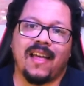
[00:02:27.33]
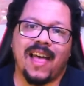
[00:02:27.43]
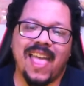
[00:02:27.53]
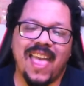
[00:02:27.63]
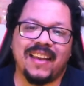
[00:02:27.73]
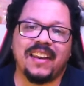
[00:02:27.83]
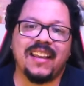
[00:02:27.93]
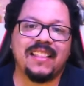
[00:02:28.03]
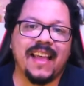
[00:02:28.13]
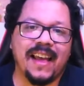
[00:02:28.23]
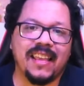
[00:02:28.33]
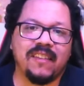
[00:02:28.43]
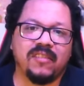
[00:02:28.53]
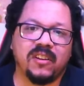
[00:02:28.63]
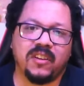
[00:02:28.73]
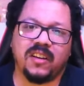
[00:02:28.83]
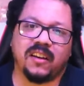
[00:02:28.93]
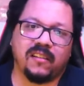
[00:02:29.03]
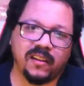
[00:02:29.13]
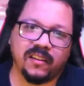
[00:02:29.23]
a hand in that, even though you
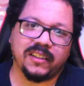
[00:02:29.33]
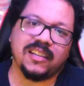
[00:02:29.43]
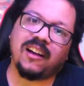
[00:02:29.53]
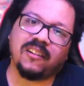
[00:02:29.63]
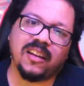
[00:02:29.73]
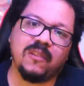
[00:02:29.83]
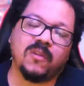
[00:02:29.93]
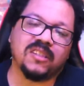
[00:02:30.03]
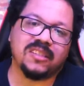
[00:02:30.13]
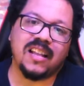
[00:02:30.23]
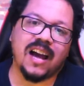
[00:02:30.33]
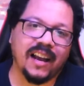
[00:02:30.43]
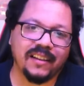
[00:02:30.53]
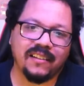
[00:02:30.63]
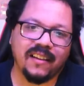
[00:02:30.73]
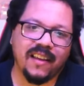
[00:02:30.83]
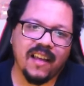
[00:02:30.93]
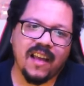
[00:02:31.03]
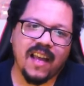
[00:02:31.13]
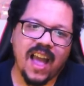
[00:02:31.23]
could clearly tell he was not
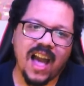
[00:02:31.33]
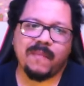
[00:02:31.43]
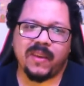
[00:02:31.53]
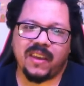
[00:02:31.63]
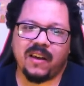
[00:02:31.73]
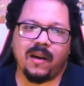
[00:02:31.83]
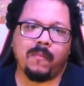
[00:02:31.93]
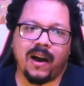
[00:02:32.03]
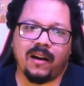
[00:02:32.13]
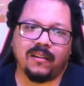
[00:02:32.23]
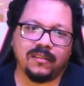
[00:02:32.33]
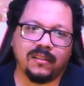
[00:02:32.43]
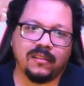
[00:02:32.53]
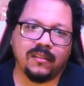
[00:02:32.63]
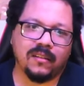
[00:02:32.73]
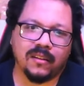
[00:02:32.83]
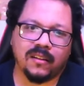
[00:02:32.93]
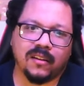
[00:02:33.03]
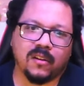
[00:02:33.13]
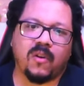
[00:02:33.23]
happy about
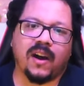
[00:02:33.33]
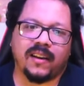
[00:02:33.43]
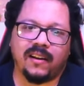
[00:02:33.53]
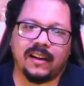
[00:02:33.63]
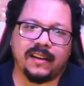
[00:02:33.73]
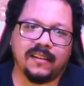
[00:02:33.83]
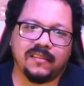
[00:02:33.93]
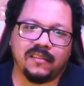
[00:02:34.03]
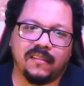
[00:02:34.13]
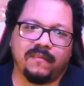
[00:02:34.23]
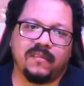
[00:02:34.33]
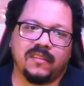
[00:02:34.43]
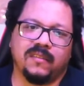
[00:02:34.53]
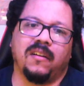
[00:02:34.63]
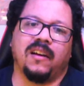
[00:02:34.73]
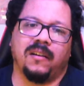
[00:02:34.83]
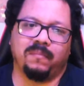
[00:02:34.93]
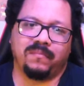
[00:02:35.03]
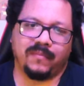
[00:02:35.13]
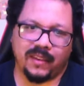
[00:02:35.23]
Qui-Gon, um,
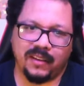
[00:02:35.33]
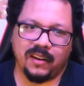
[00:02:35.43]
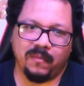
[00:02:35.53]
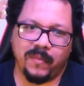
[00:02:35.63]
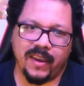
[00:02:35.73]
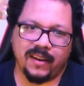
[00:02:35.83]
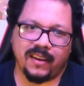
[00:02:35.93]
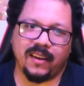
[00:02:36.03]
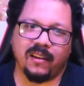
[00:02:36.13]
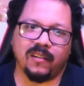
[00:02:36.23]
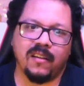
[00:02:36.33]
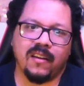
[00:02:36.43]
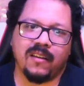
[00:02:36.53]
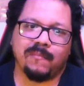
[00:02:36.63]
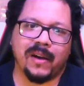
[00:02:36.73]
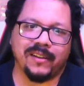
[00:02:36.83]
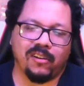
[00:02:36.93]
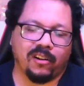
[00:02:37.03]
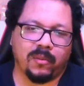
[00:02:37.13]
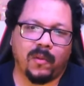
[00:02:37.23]
you know, being killed by
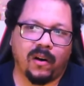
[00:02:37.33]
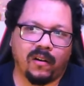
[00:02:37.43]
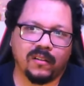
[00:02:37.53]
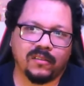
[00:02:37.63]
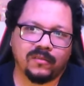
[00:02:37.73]
Darth Maul.